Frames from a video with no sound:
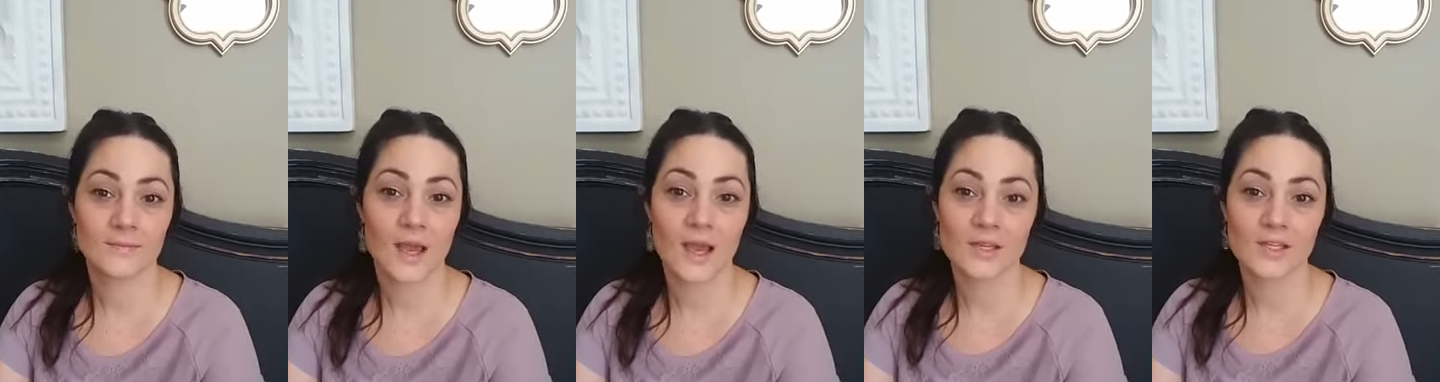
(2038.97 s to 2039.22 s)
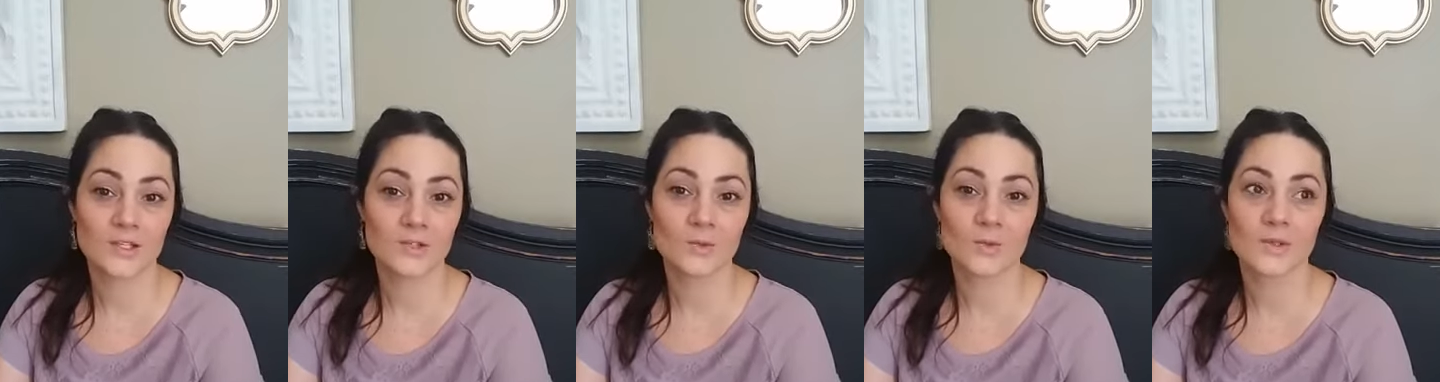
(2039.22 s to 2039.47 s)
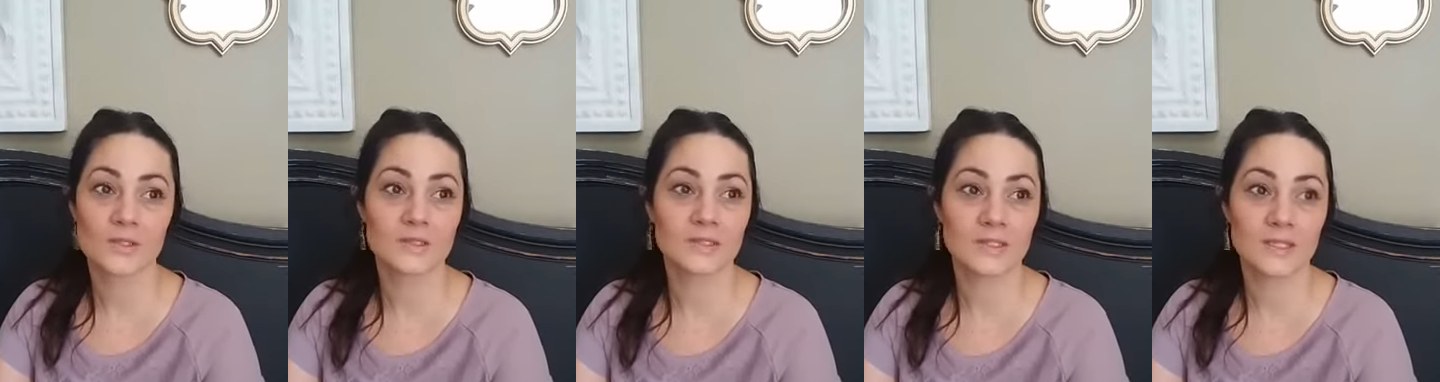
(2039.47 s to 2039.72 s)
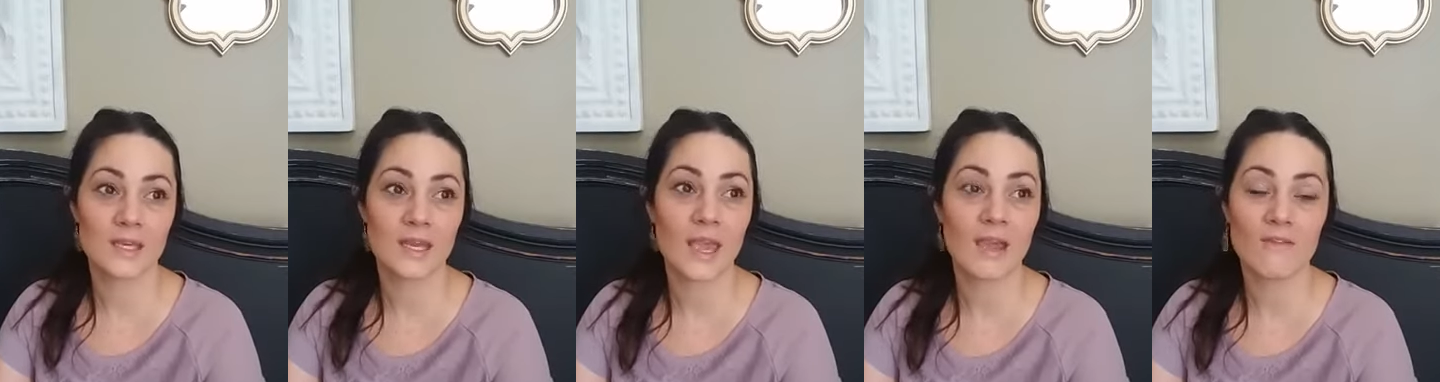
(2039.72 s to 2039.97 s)
I just want to
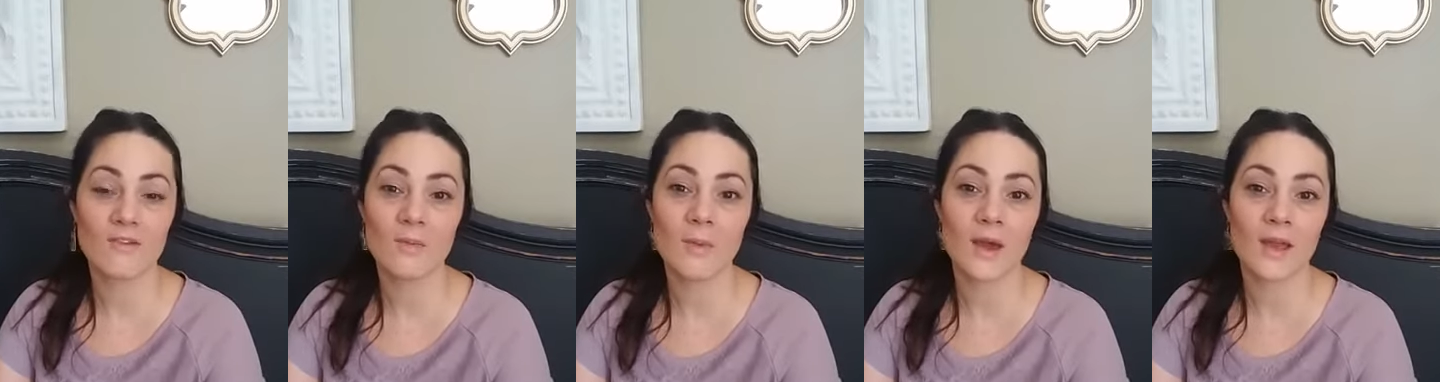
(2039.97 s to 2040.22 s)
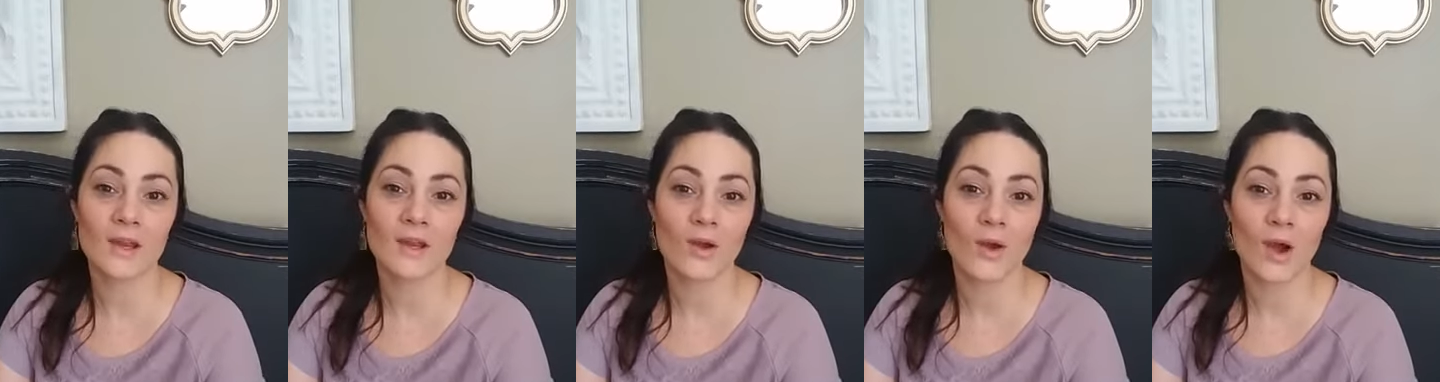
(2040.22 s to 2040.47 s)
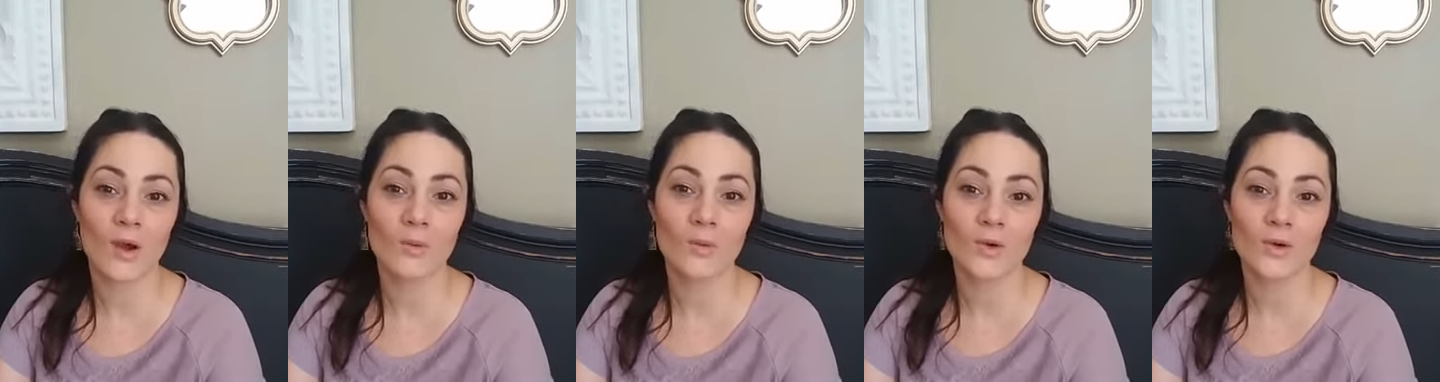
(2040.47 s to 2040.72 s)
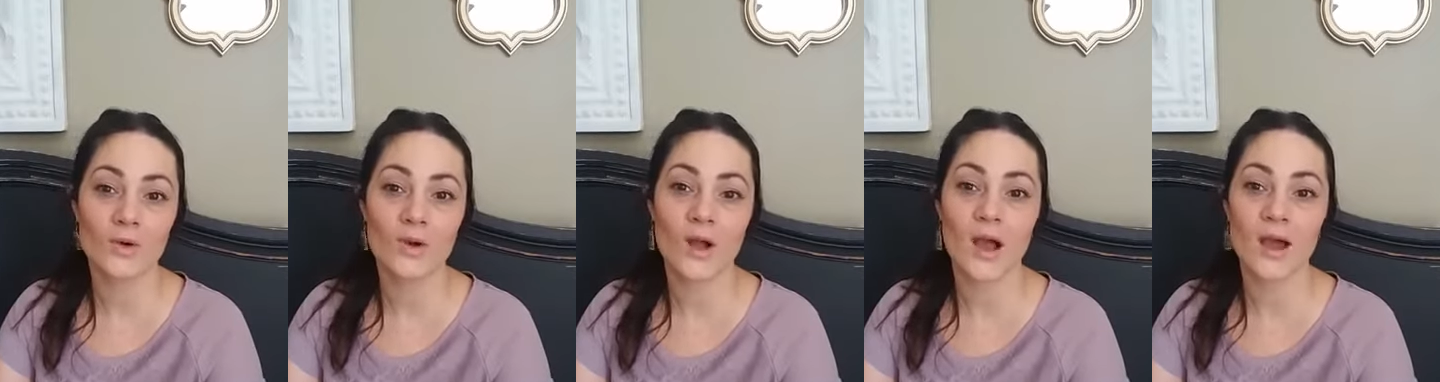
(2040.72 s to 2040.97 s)
see everybody know how
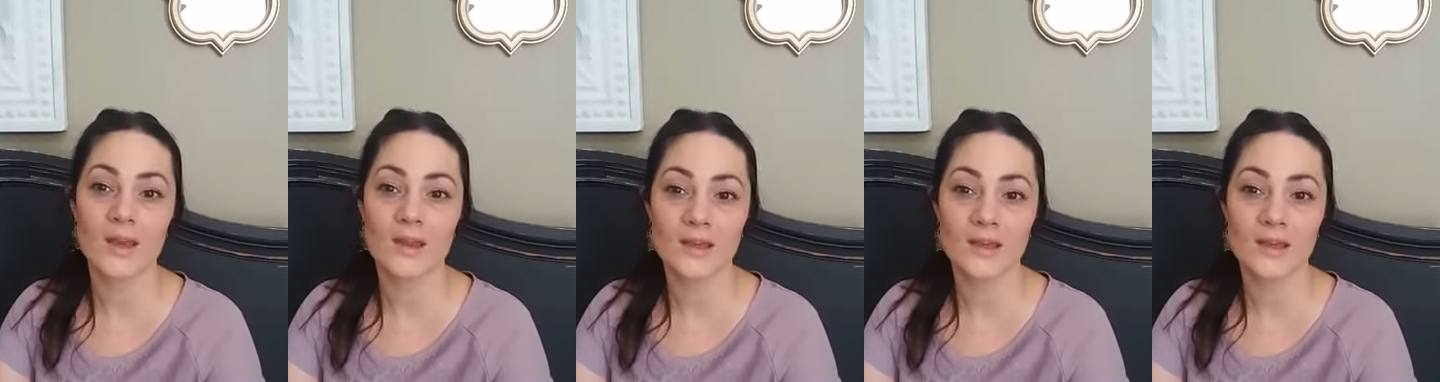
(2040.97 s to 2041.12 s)
real God